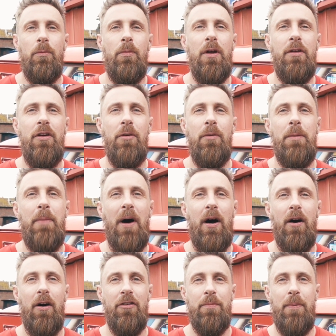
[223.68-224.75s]
When Hughie
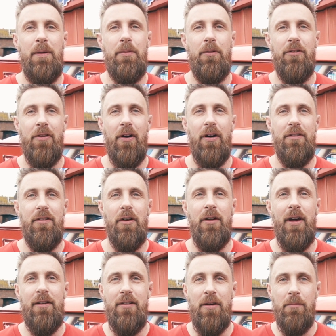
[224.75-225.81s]
passed, people started
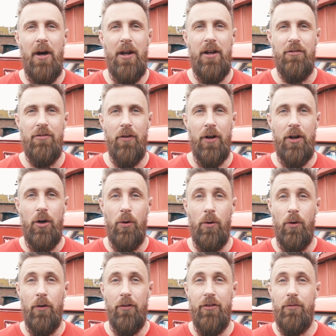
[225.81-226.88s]
donating money for a
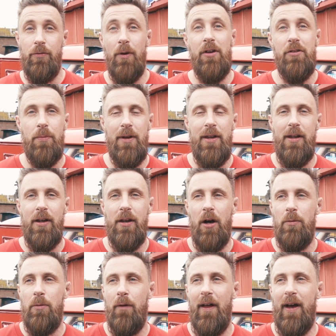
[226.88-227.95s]
cause, of which we didn't
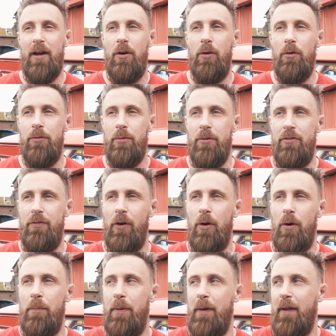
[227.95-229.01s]
know what that cause was
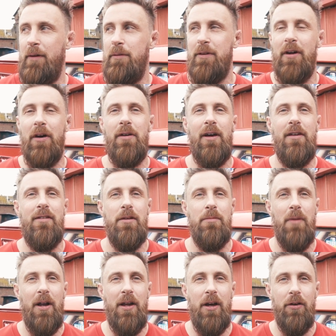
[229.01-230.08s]
for, but they were donating
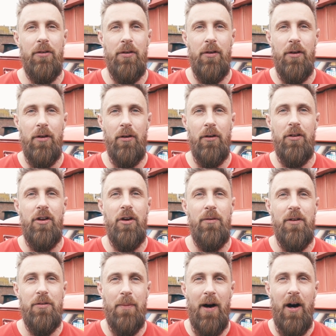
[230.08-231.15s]
money on, on
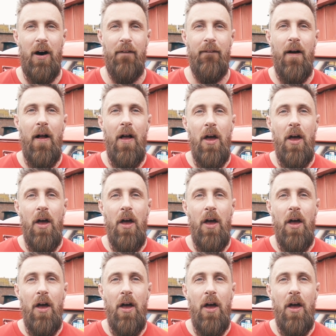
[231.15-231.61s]
Hughie's behalf,